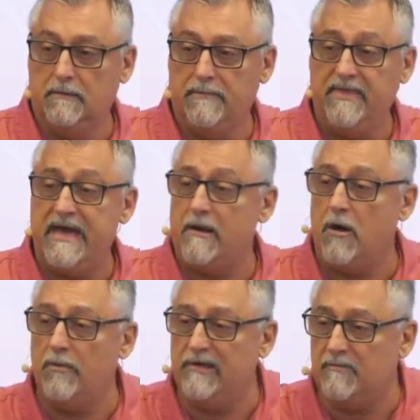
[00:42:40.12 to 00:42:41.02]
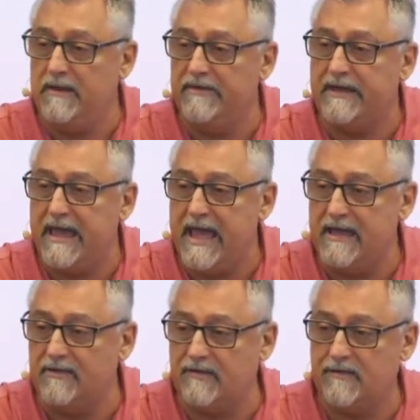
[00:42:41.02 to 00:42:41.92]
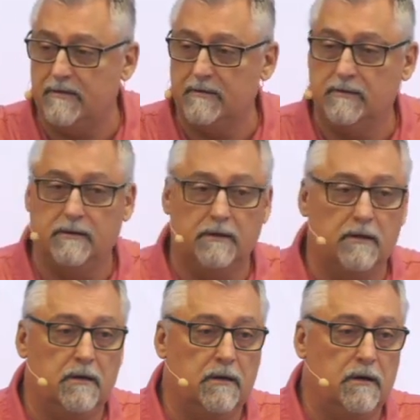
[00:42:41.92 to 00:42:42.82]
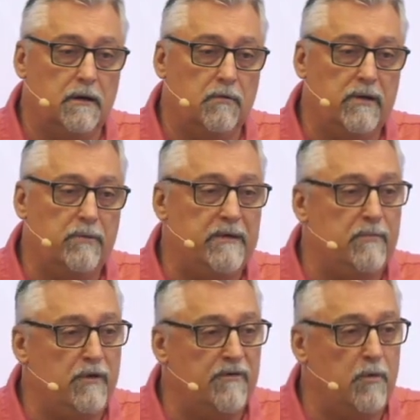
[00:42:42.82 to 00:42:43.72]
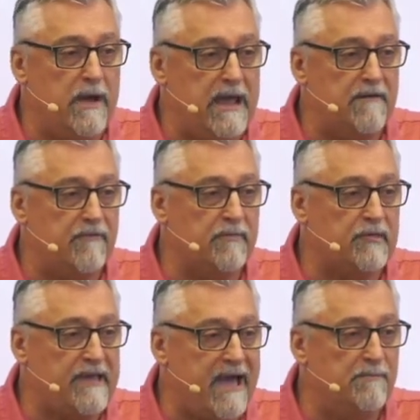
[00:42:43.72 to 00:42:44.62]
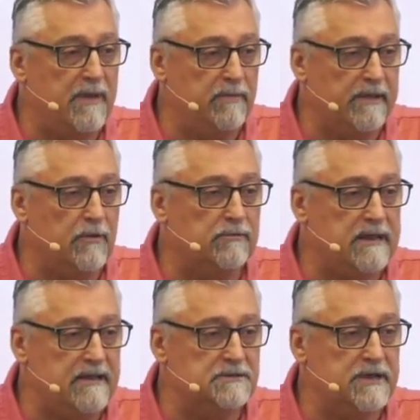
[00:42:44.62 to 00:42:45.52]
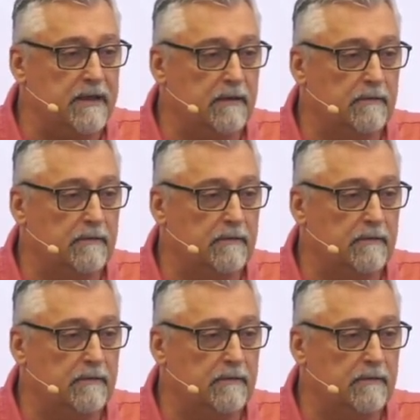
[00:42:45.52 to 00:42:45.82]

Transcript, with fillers: May that always be the case when we move away from sound biblical teaching